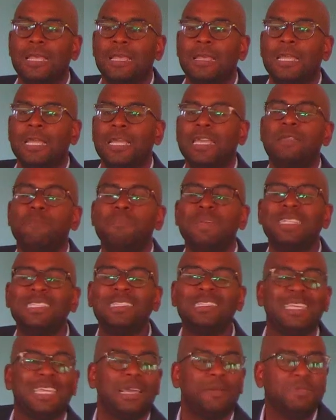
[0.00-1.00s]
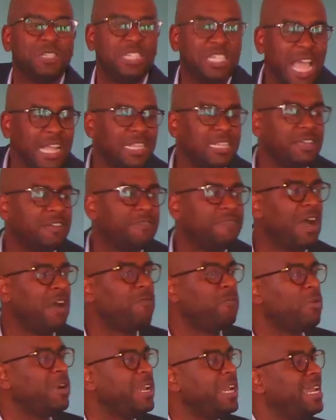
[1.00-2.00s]
can miss the objective of
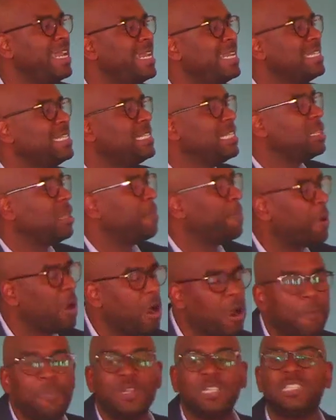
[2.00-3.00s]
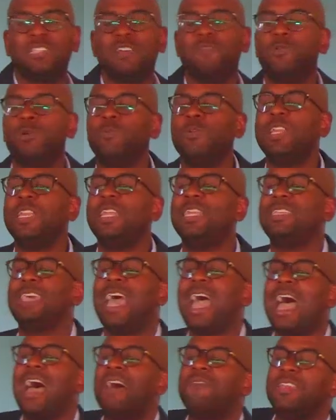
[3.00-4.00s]
what it is, the purpose of what we need to
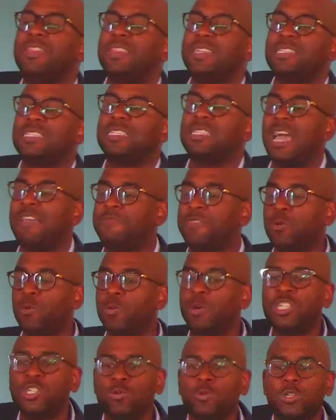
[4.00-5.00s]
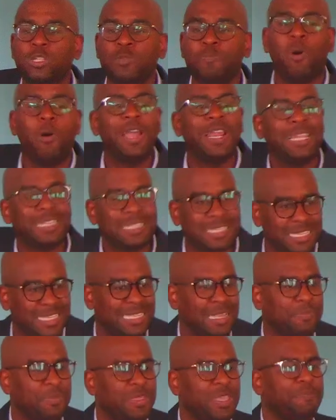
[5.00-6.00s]
have in this life. The rituals point us to
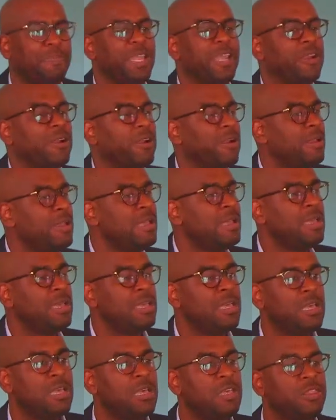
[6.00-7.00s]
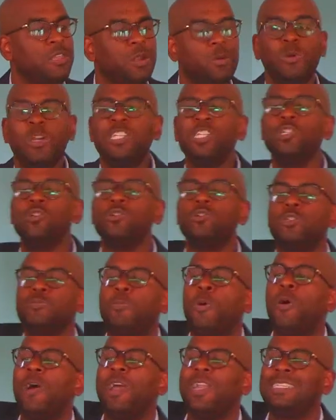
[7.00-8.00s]
something bigger. The rituals
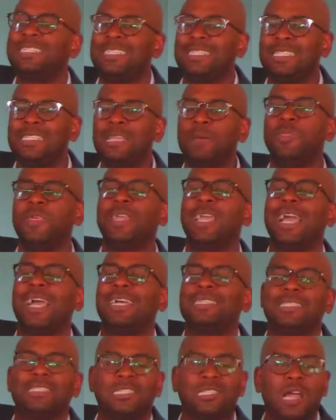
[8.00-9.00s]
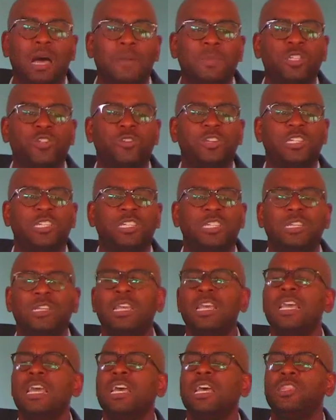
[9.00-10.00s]
point us to something as the Islamic tradition,
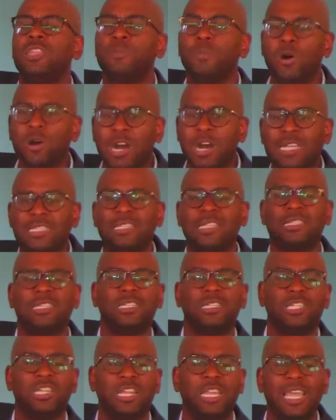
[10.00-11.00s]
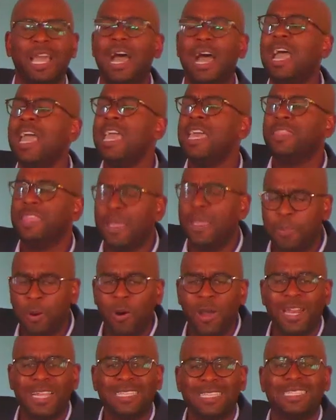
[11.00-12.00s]
the Maqasid Sharia, they
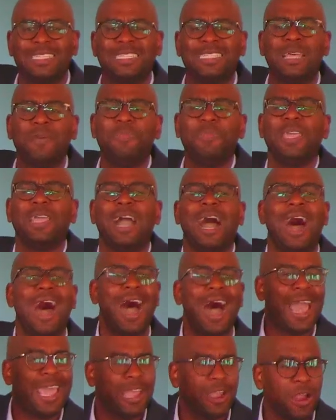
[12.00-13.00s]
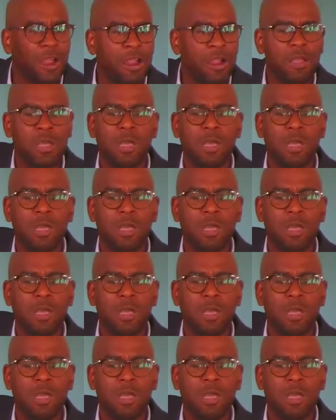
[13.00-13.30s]
point us to something higher,